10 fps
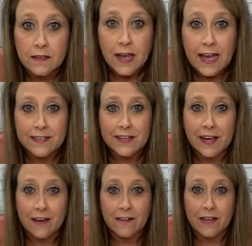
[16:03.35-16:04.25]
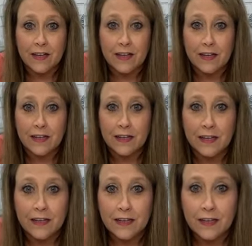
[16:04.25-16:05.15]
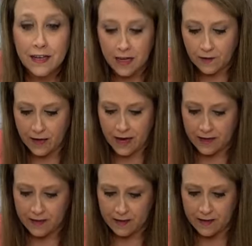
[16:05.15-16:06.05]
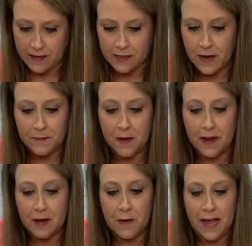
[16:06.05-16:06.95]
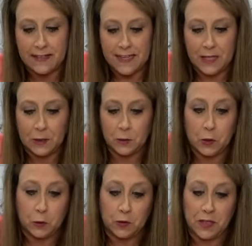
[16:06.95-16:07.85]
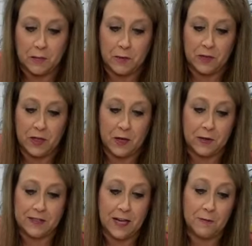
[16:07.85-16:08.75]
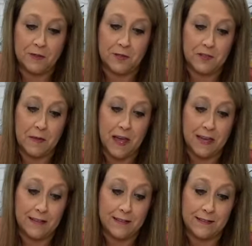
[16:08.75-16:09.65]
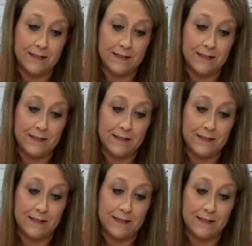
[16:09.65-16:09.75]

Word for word: Hey Sharon. Okay, so I thought I'd pass that little cool tip on to y'all because I was just amazed.